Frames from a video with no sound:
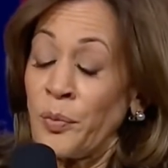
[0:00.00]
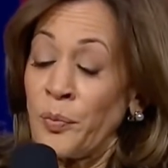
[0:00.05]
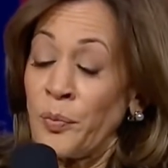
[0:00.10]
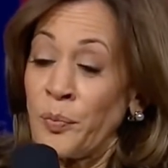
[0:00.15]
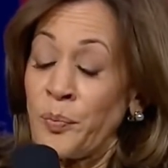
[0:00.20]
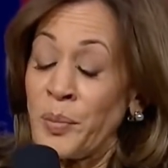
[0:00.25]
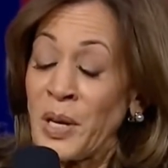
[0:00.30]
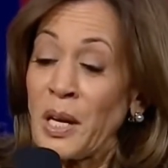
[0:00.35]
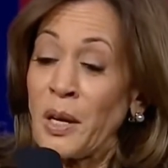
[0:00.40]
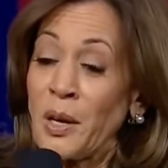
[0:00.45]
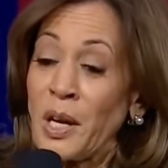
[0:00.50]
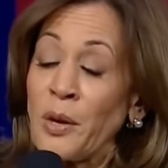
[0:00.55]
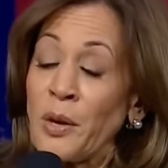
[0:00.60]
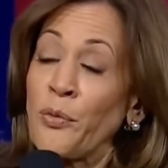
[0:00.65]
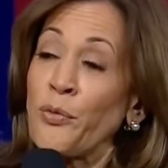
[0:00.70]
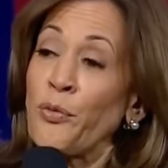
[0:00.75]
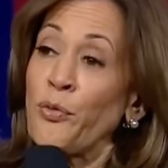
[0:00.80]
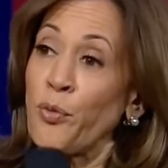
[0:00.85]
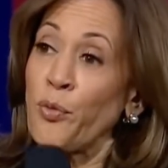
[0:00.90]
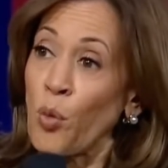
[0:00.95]
be
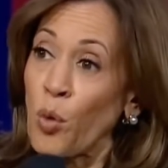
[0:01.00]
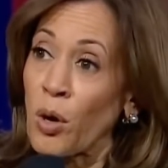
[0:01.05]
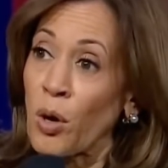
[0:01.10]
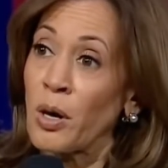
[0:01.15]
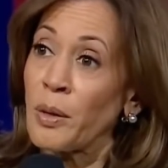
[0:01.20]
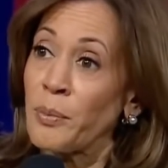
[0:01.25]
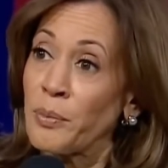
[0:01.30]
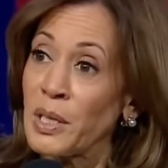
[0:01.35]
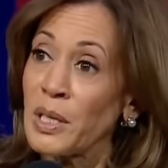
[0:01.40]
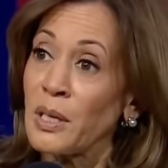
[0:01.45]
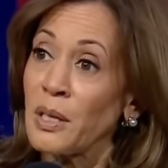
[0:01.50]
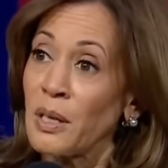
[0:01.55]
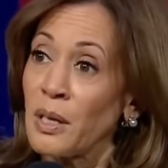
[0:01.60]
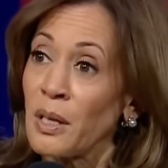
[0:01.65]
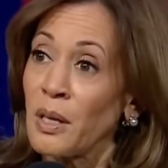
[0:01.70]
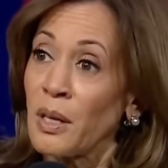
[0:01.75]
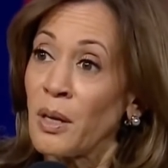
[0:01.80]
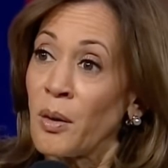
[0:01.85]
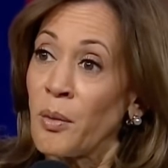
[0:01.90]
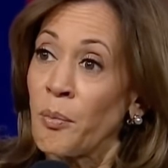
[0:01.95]
informed
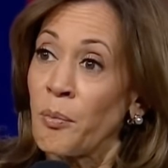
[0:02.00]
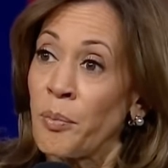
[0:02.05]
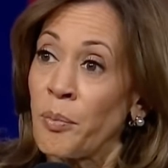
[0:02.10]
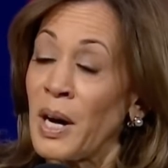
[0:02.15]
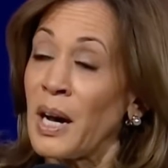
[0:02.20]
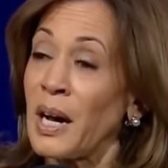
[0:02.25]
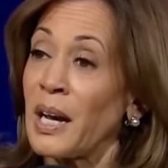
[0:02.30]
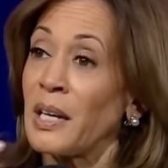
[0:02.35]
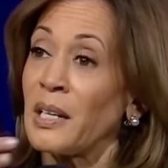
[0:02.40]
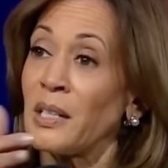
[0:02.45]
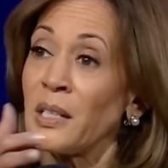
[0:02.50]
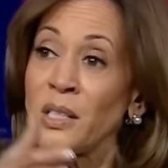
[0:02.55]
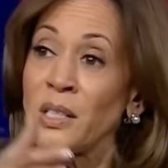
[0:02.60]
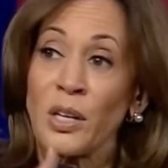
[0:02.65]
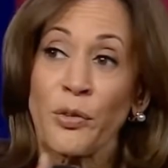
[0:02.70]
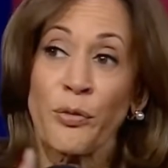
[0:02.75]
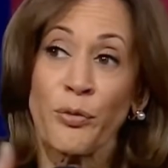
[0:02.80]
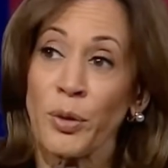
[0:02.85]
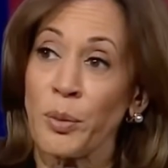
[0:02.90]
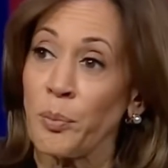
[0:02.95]
by
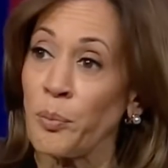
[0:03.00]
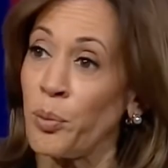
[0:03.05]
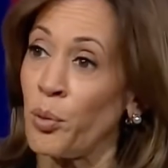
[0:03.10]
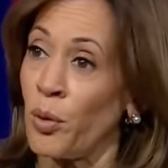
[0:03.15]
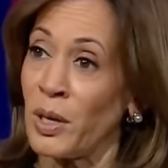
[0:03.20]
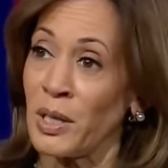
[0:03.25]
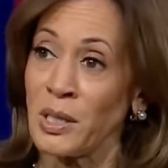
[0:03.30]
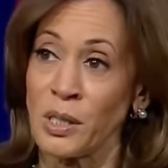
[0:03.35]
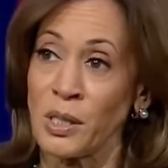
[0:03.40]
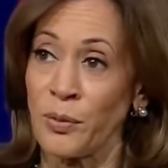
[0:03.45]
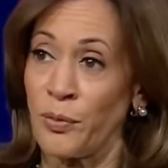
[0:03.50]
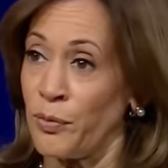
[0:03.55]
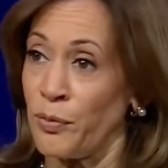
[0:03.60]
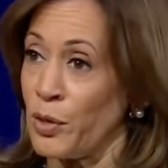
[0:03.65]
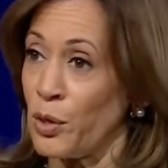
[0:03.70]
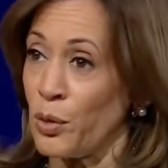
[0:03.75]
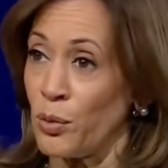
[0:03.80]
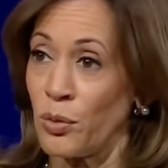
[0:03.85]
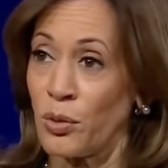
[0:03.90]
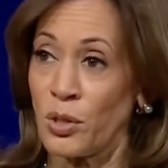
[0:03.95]
different points of
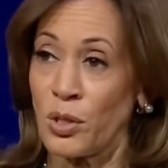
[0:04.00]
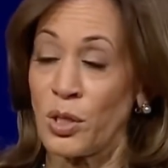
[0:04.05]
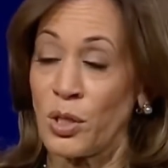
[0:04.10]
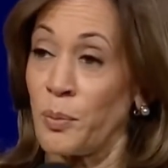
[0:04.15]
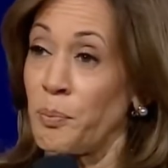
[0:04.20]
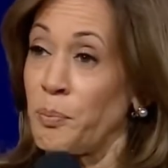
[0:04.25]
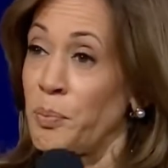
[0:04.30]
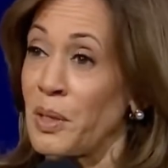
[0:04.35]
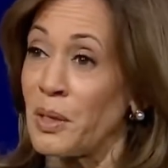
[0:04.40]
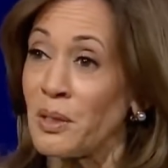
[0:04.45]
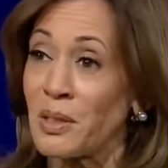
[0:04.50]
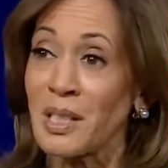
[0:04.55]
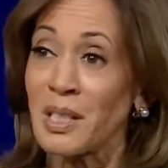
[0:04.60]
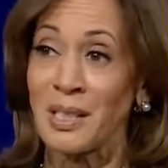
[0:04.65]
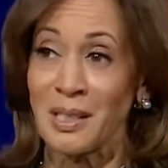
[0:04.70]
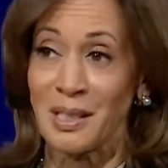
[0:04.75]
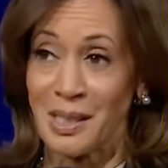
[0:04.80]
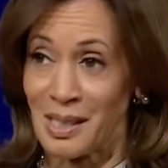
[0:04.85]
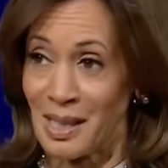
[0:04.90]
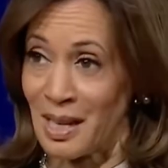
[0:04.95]
view to build
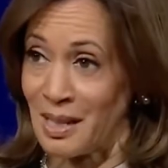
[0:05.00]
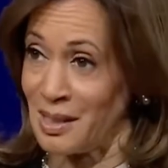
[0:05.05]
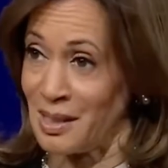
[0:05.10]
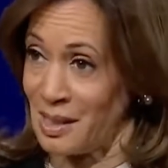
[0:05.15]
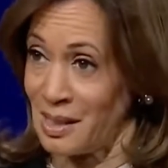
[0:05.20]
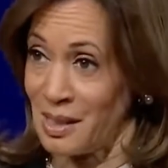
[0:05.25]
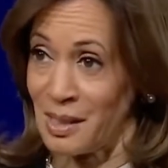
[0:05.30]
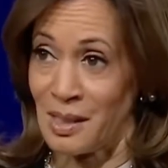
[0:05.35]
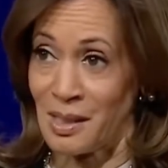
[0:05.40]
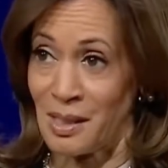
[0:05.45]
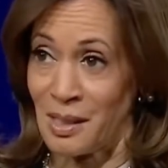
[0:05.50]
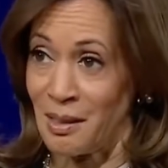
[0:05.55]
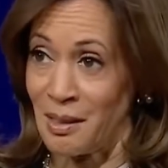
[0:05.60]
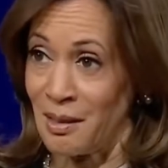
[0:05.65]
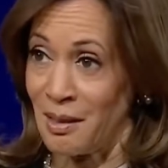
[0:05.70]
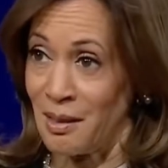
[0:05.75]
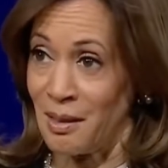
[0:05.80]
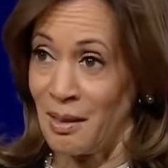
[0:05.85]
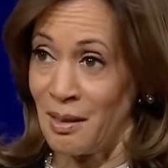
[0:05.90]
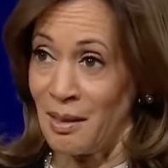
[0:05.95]
consensus
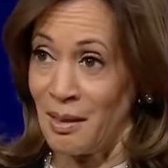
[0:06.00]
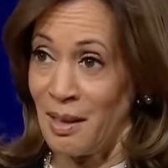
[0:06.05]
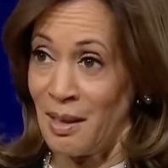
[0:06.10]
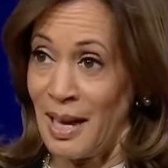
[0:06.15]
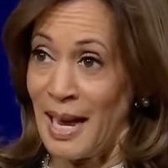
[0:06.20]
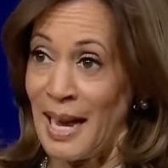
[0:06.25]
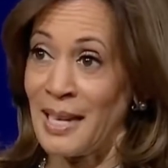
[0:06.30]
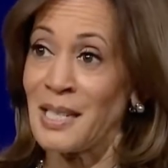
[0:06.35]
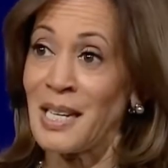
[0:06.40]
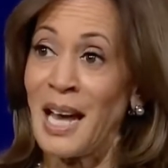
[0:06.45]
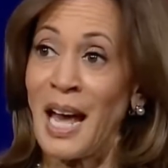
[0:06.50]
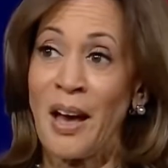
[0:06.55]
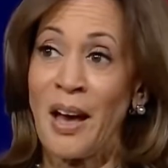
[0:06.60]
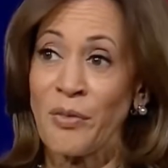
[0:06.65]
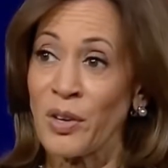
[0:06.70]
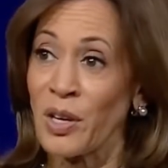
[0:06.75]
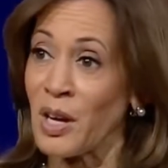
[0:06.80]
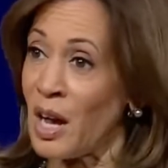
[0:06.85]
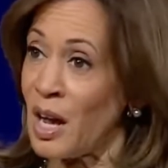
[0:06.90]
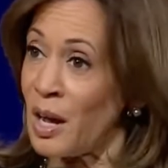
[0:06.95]
and to
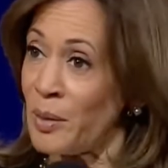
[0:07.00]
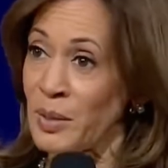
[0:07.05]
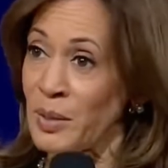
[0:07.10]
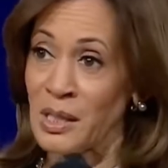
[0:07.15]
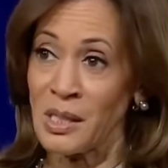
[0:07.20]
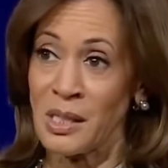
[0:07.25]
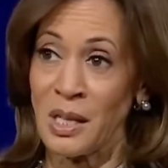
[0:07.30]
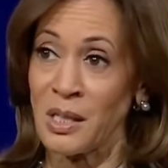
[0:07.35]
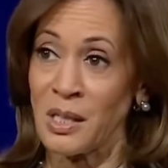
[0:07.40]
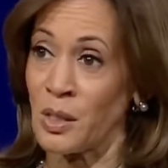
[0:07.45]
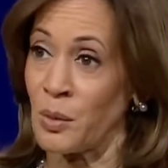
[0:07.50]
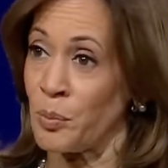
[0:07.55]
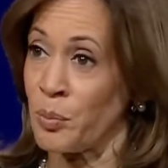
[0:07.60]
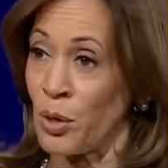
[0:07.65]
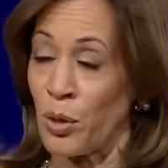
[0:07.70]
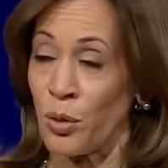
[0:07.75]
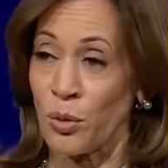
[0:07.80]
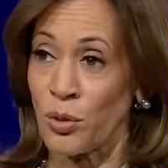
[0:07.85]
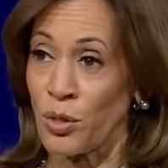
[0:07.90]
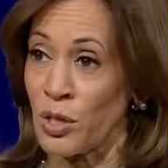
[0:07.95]
have a common sense
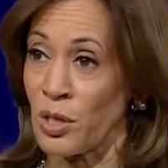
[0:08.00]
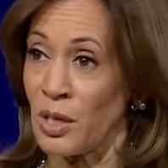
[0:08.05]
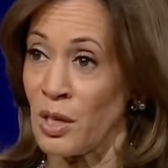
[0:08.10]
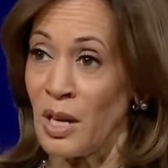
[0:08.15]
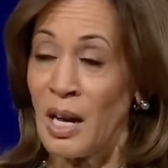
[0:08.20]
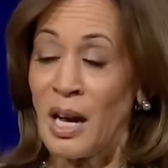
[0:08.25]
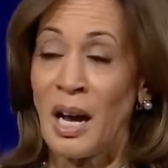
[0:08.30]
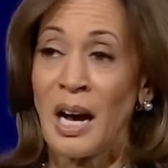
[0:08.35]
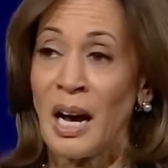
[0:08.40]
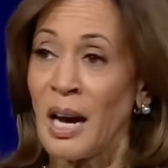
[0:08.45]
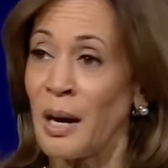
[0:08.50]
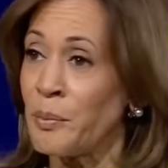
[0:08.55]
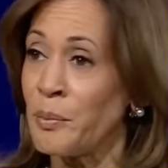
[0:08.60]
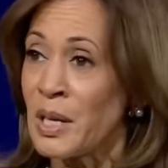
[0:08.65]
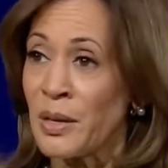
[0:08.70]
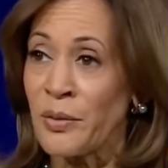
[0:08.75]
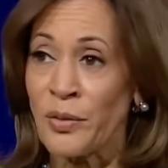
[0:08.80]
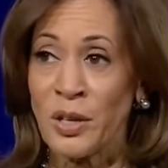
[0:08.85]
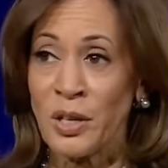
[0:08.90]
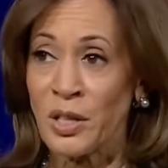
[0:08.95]
approach, I'm
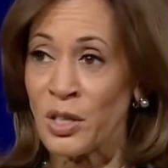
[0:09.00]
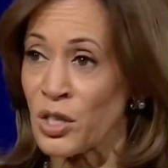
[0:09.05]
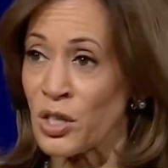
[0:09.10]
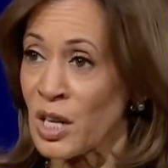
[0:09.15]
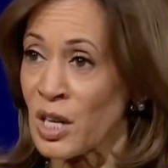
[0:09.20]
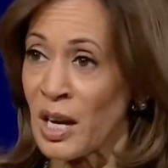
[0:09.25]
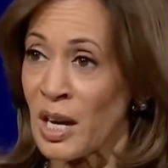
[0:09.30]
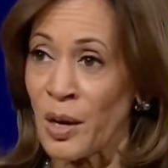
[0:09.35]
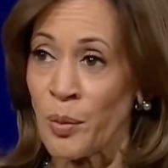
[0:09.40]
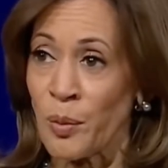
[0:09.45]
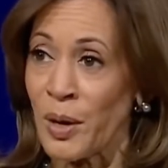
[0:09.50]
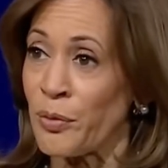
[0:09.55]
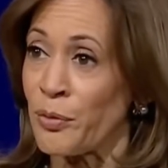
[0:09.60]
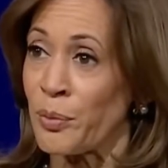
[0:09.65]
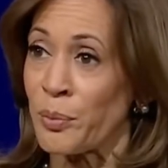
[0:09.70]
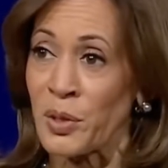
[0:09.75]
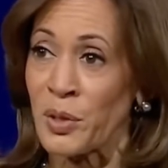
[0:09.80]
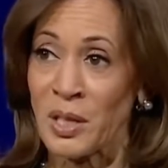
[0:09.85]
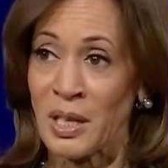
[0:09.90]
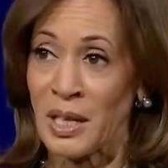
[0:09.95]
never going to shy away
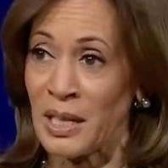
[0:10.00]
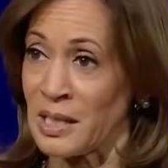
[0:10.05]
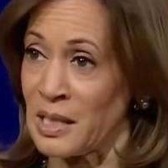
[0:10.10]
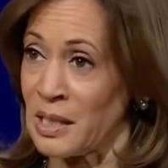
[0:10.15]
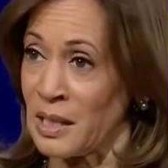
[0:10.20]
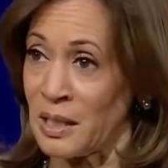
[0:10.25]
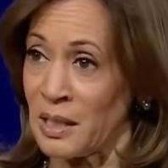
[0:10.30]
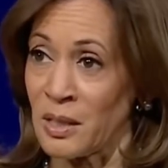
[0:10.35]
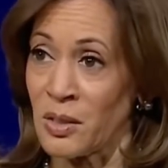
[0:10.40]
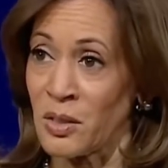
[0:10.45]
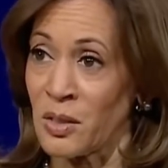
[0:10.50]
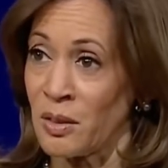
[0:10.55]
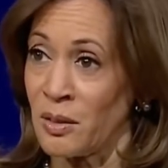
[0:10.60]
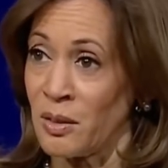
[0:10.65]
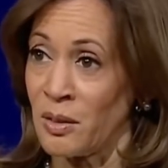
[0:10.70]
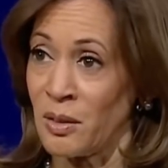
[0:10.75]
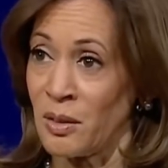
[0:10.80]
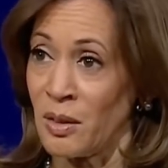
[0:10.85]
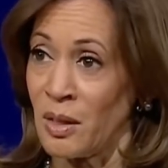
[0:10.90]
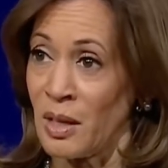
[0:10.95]
from good ideas.
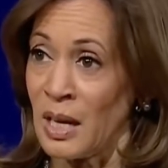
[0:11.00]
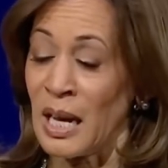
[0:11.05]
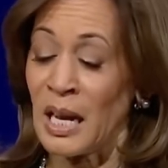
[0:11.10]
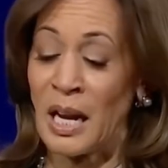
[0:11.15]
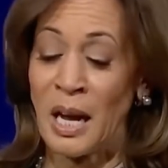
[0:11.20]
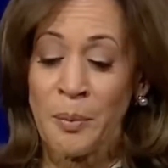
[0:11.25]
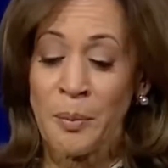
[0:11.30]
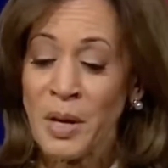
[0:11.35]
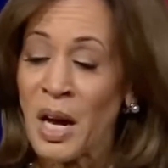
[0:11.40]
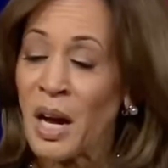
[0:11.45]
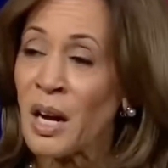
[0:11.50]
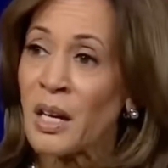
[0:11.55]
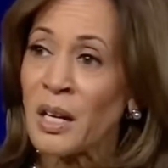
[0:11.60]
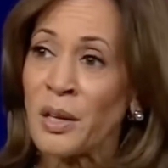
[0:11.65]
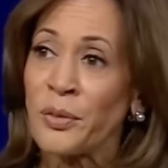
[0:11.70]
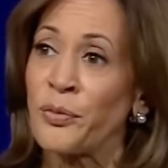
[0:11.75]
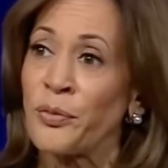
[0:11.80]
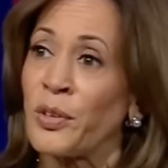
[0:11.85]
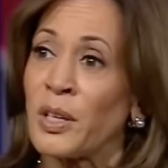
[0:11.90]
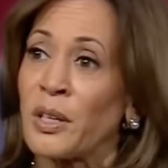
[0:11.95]
And I'm not
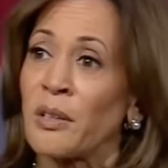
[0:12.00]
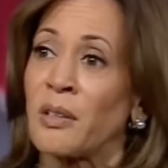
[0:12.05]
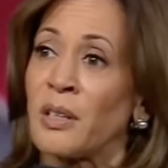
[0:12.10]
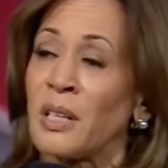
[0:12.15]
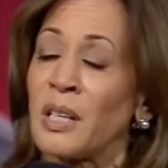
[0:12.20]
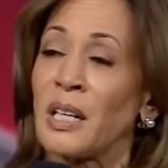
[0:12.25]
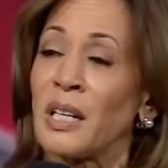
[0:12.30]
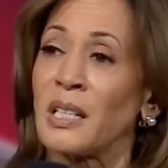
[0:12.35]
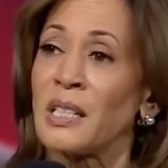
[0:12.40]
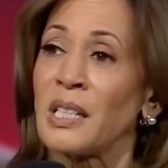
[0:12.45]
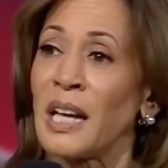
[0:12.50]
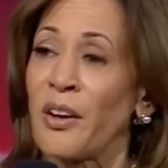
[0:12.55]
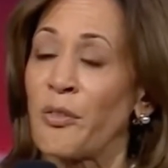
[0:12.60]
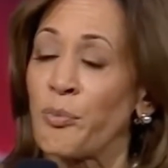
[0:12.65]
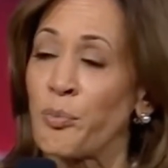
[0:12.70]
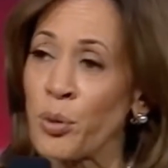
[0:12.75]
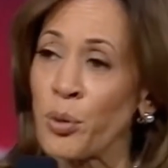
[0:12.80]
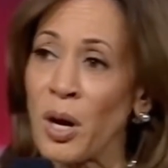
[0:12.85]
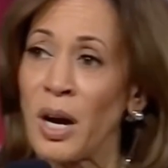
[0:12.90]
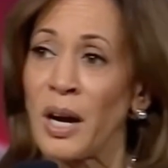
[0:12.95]
going to feel the need to
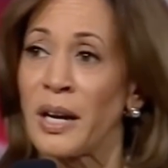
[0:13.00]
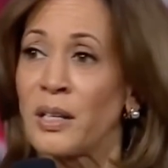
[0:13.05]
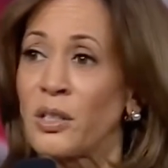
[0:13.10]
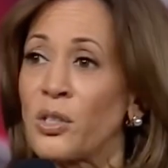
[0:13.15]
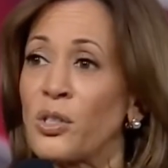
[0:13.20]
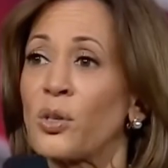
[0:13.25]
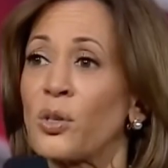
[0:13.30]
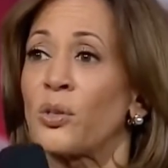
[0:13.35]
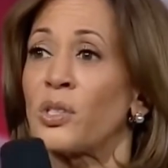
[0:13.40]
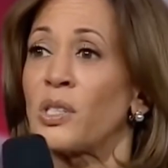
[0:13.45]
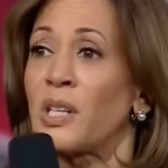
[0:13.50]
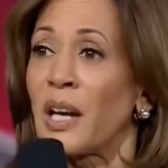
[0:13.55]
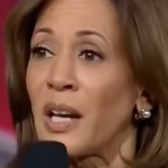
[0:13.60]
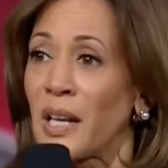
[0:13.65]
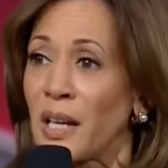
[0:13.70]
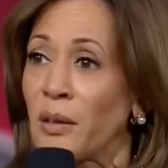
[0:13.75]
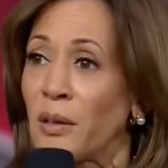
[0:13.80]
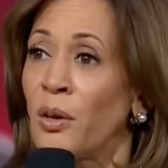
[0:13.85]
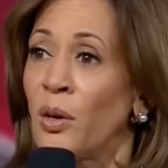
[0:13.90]
have pride associate